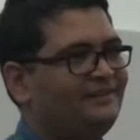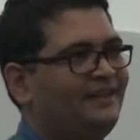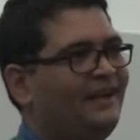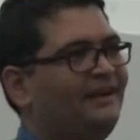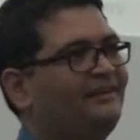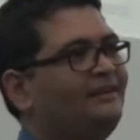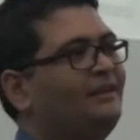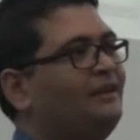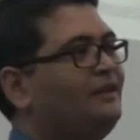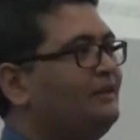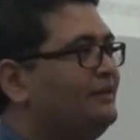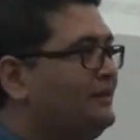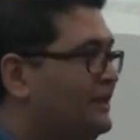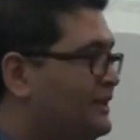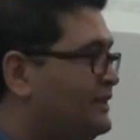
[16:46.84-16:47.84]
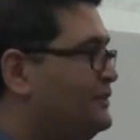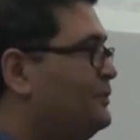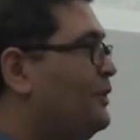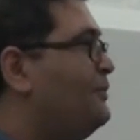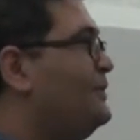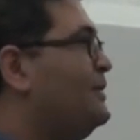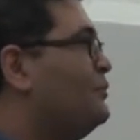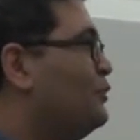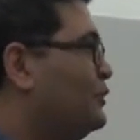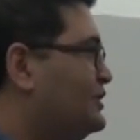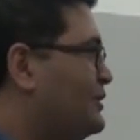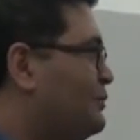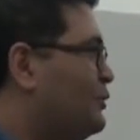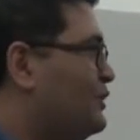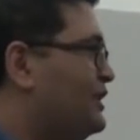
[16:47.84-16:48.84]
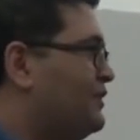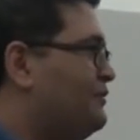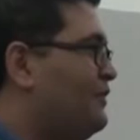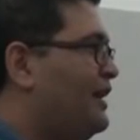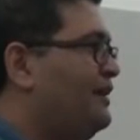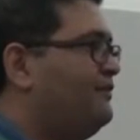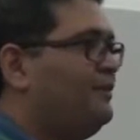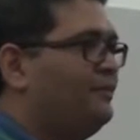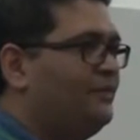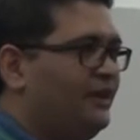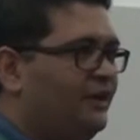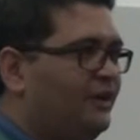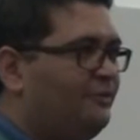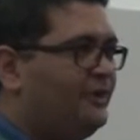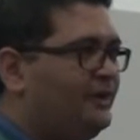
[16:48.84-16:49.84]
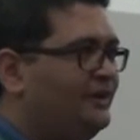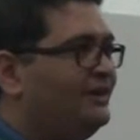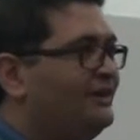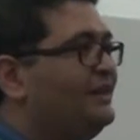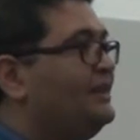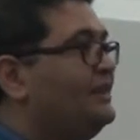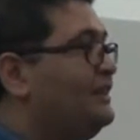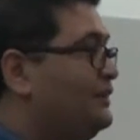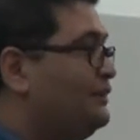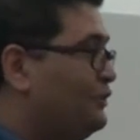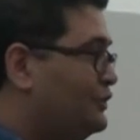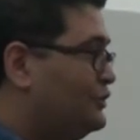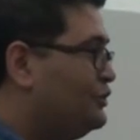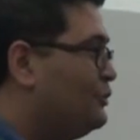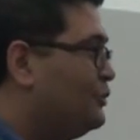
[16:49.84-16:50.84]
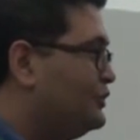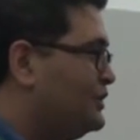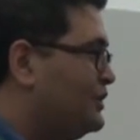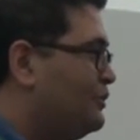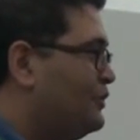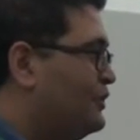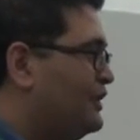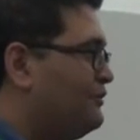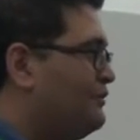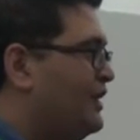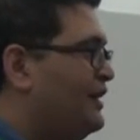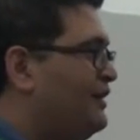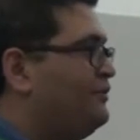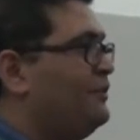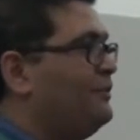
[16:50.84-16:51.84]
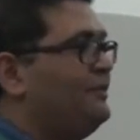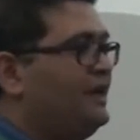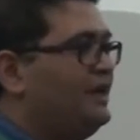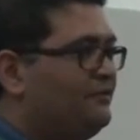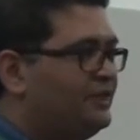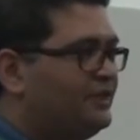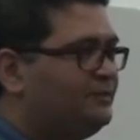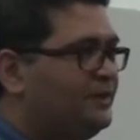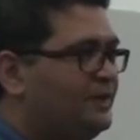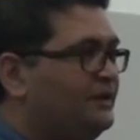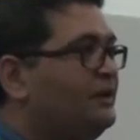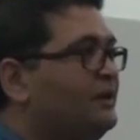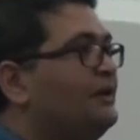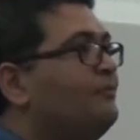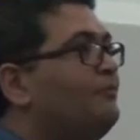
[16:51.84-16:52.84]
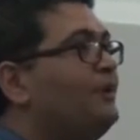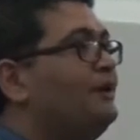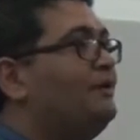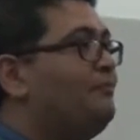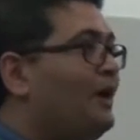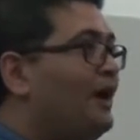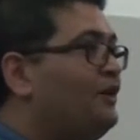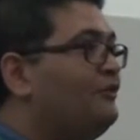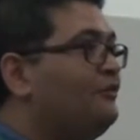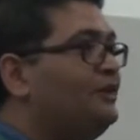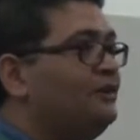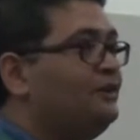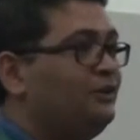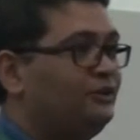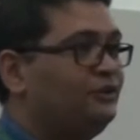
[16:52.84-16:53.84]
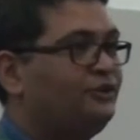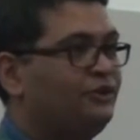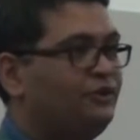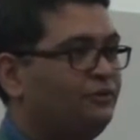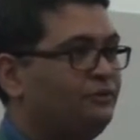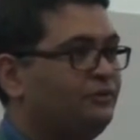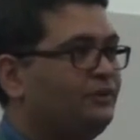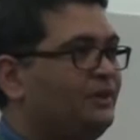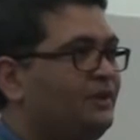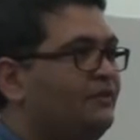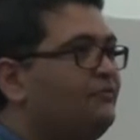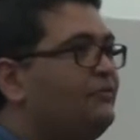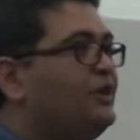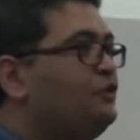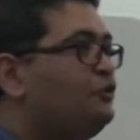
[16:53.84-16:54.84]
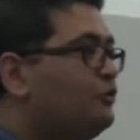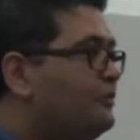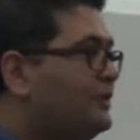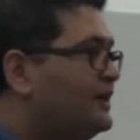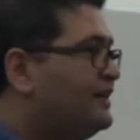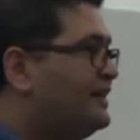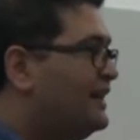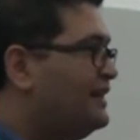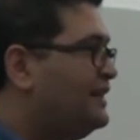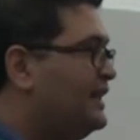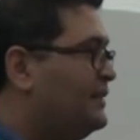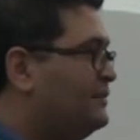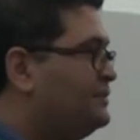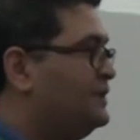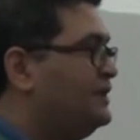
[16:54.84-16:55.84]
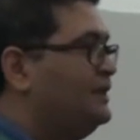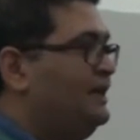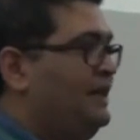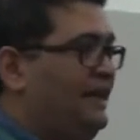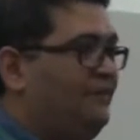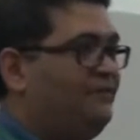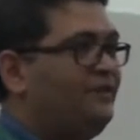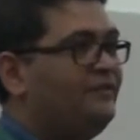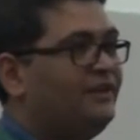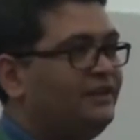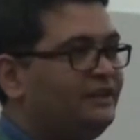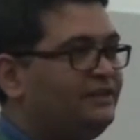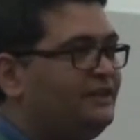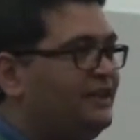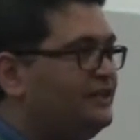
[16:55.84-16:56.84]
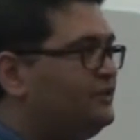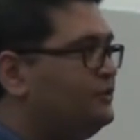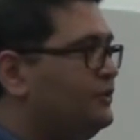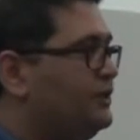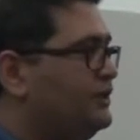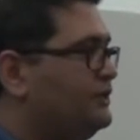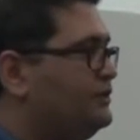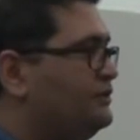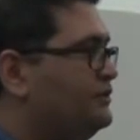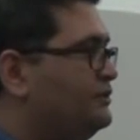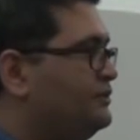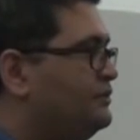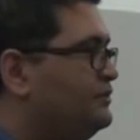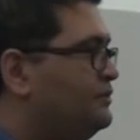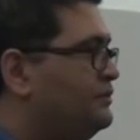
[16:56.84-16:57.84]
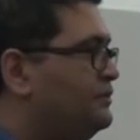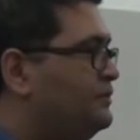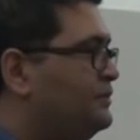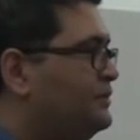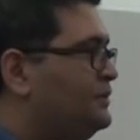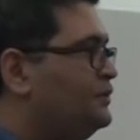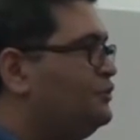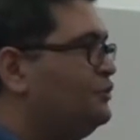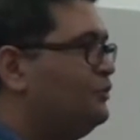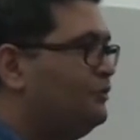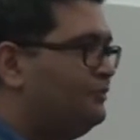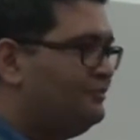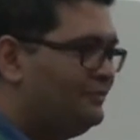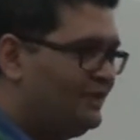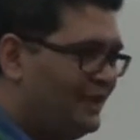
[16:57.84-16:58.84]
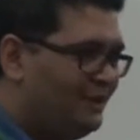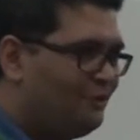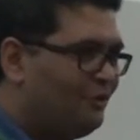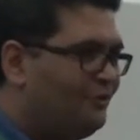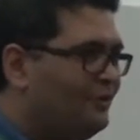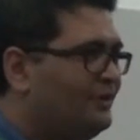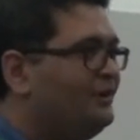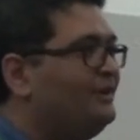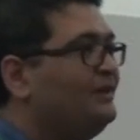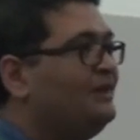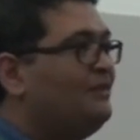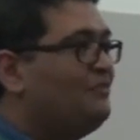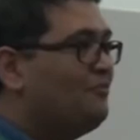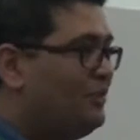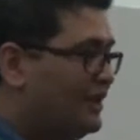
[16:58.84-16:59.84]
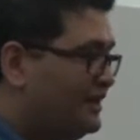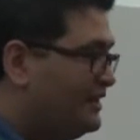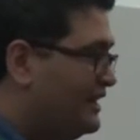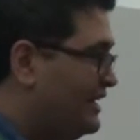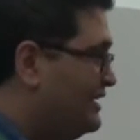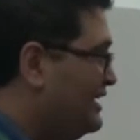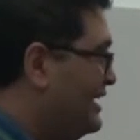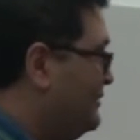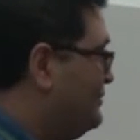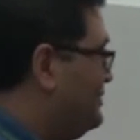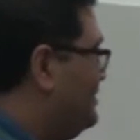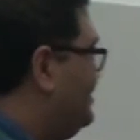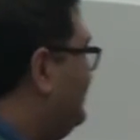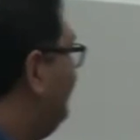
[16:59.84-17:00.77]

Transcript: that there is probably more support required from the government, there is also more support required from investment, but part of it is also you. When you build great games, everyone else takes notice. So think global, build great games.